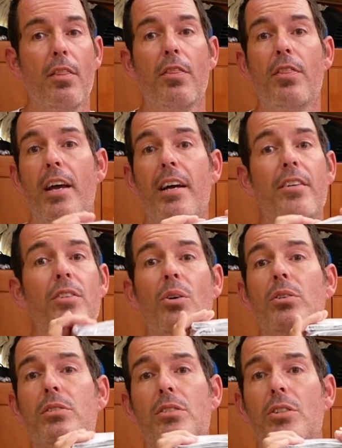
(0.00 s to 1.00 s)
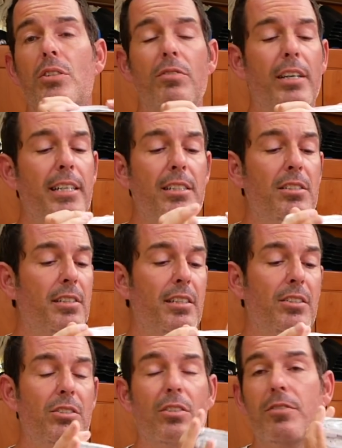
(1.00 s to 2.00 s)
They are not duvets, they
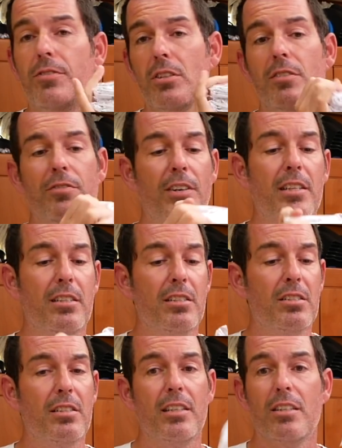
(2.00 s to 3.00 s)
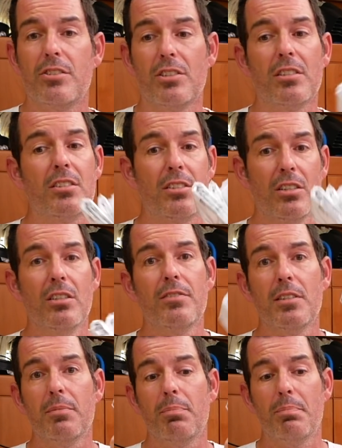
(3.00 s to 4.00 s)
are not full of feathers, they are just
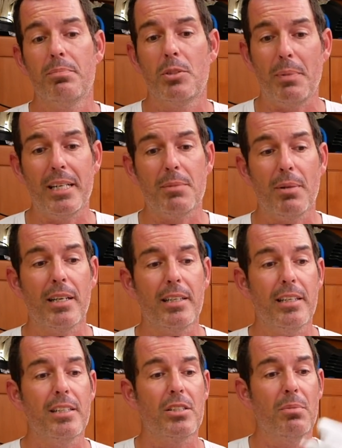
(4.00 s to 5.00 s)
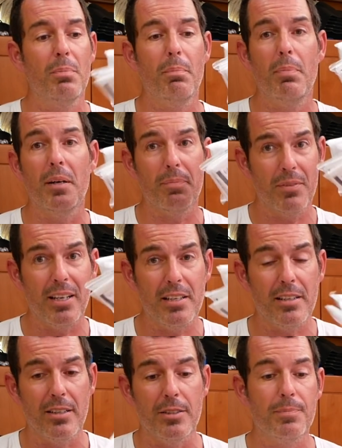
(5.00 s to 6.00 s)
silver space blankets, but there
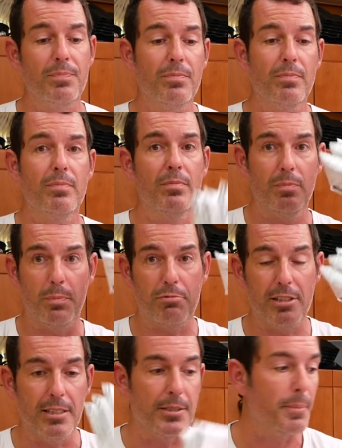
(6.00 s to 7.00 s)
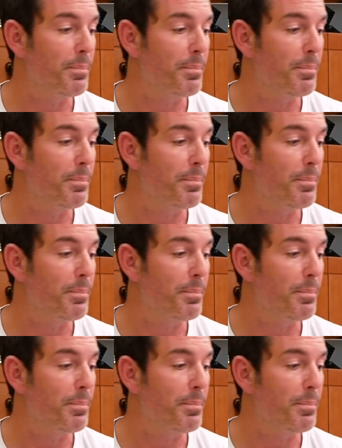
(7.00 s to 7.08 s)
you go. Brilliant.